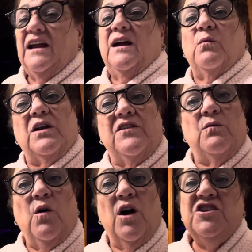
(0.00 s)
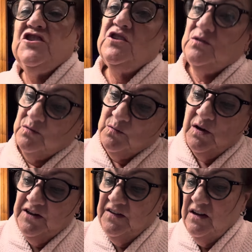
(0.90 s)
One in the wash, one
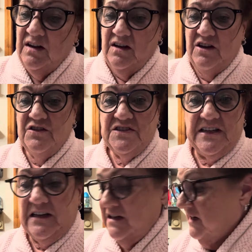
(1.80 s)
in the using.